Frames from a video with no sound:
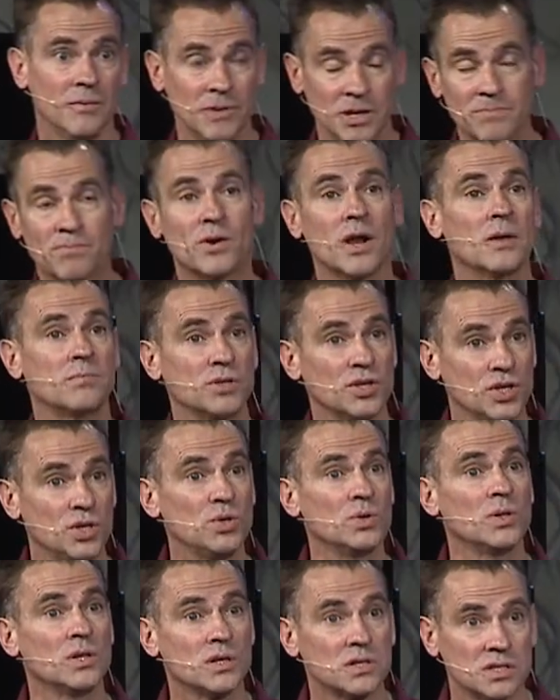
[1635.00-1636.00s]
mean, probably
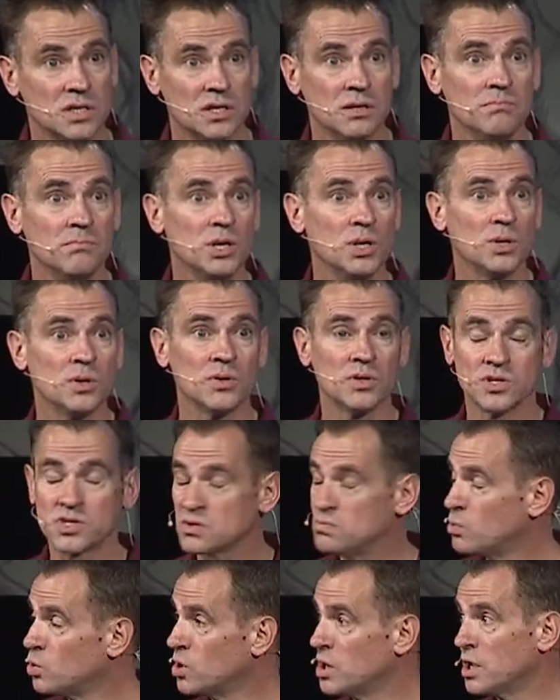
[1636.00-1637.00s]
you looked in the mirror
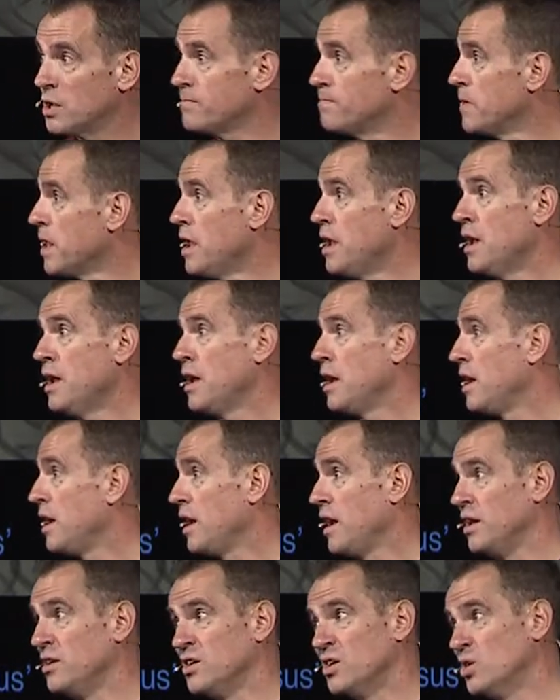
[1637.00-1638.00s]
this morning,
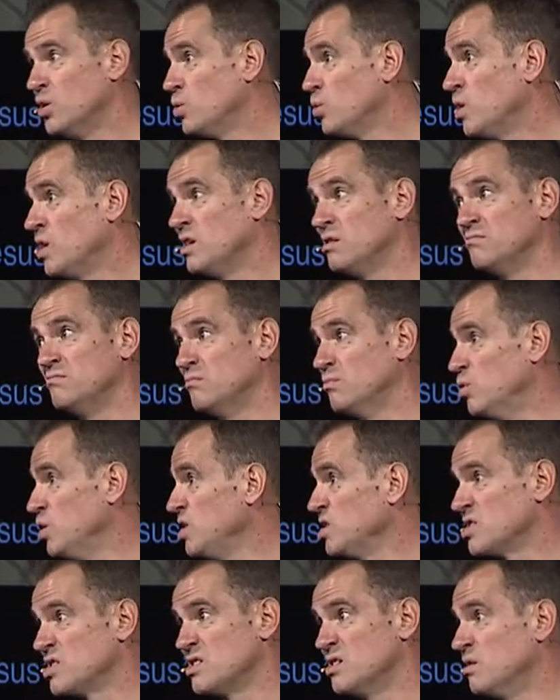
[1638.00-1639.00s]
and you know what? We
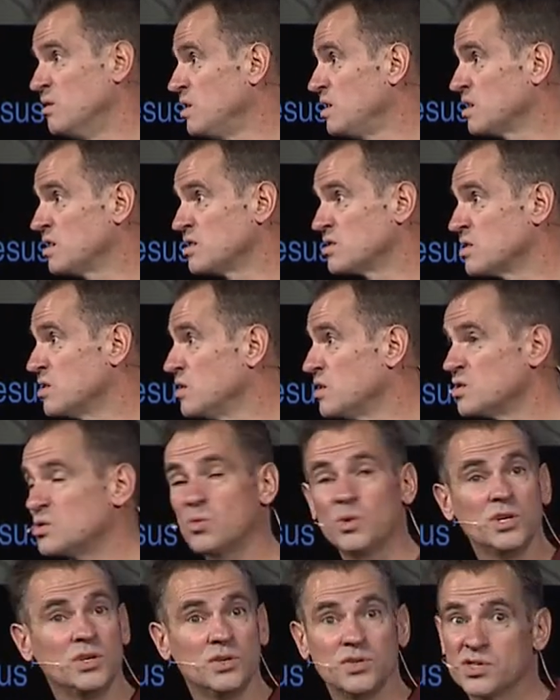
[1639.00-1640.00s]
just don't look as good as
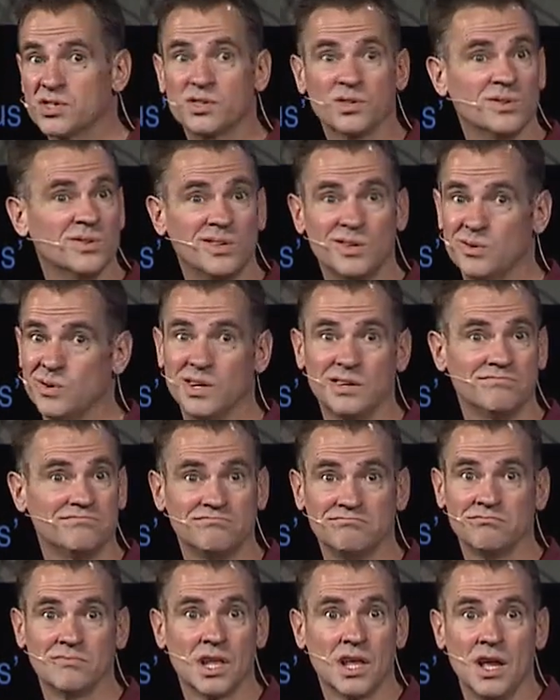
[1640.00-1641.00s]
we used to, do we?
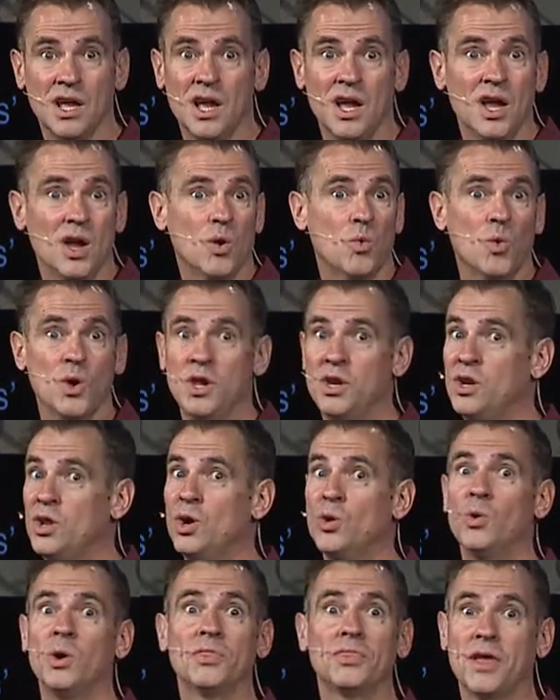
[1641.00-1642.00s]
We
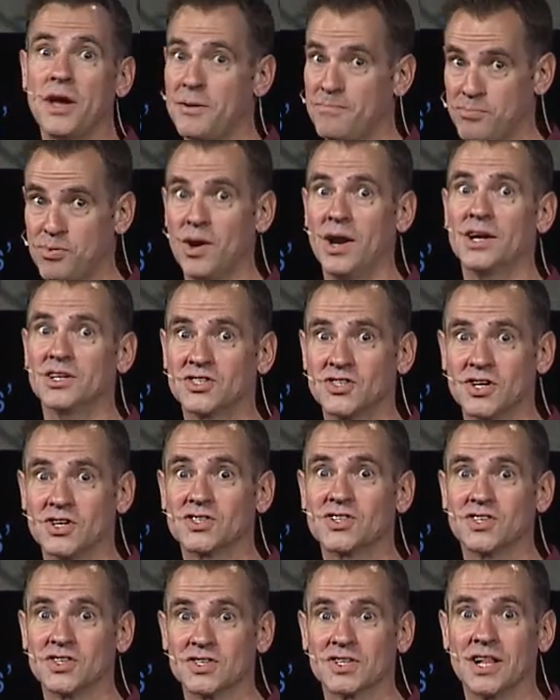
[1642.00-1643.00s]
know what that
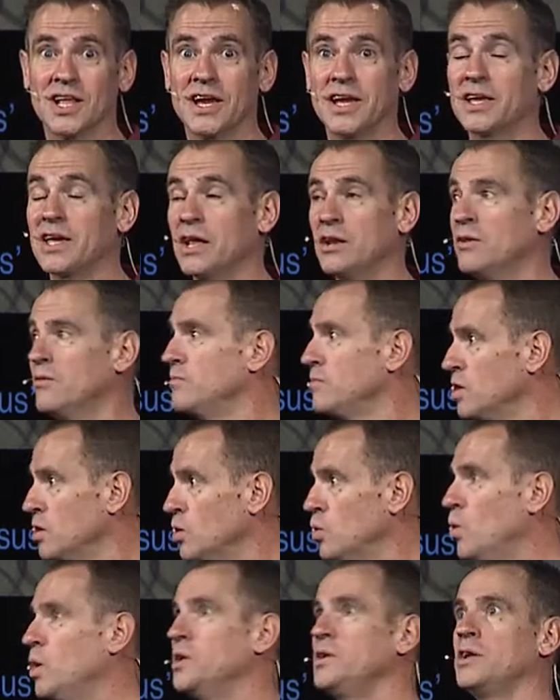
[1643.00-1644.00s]
process is like, and
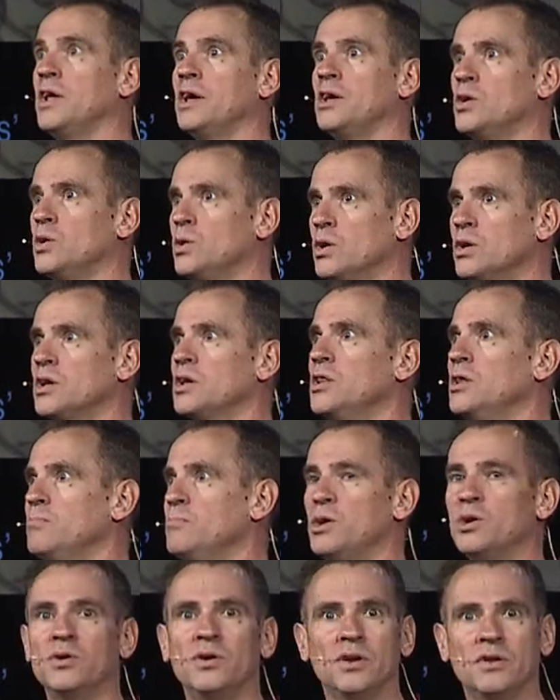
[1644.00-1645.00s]
then, one day you look in the
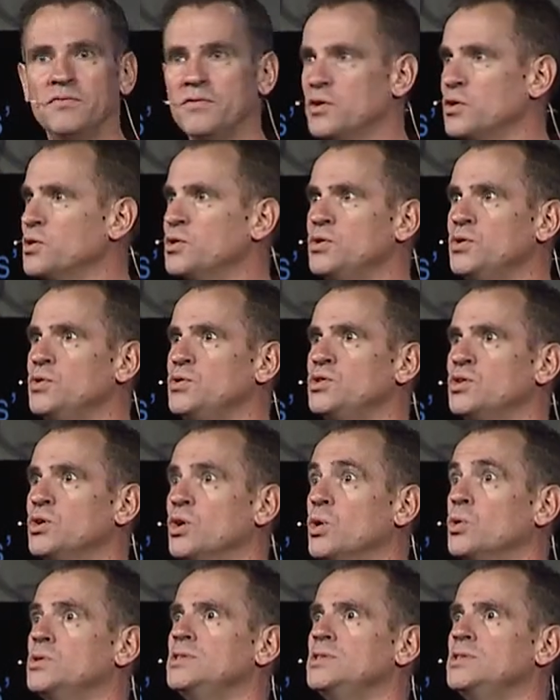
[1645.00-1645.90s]
mirror, and if you're a dude, you go,